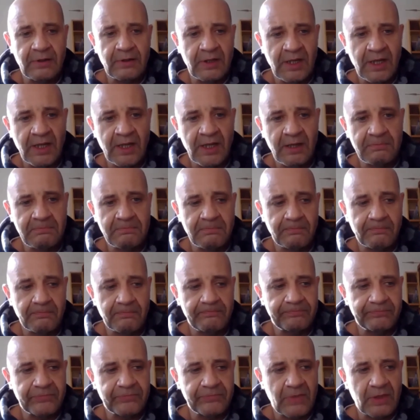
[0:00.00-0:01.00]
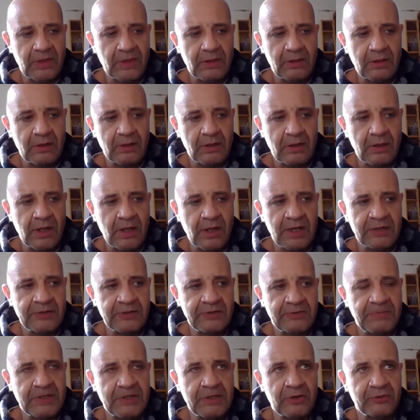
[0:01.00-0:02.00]
And
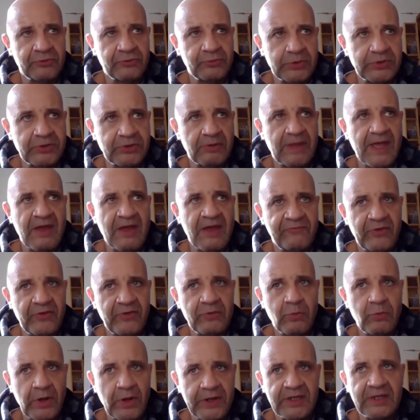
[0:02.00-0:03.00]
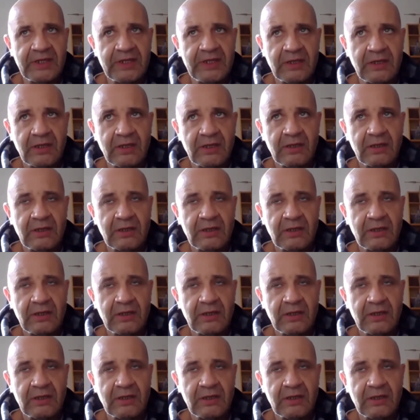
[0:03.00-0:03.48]
because we do it every week,